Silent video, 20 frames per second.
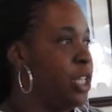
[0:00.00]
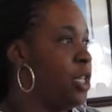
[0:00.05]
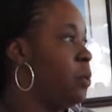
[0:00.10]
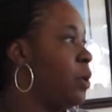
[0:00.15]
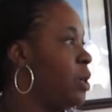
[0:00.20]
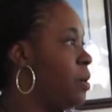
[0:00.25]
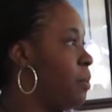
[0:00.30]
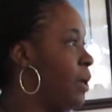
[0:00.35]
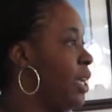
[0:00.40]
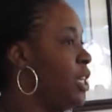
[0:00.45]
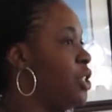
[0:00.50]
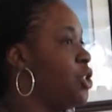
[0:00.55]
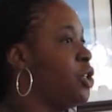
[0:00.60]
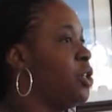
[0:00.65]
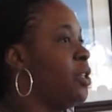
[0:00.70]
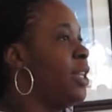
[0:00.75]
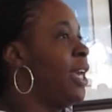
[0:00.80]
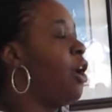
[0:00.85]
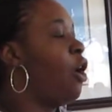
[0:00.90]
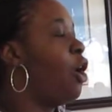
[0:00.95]
You want to make
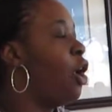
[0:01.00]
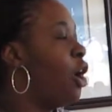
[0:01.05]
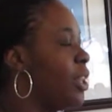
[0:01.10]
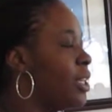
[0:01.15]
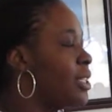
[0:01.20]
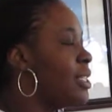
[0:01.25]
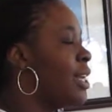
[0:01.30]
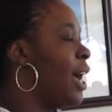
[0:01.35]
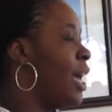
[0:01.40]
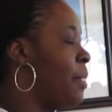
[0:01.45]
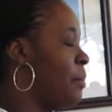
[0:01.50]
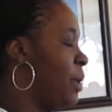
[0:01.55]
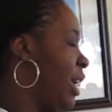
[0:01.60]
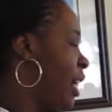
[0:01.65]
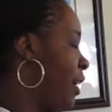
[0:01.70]
sure that all the time and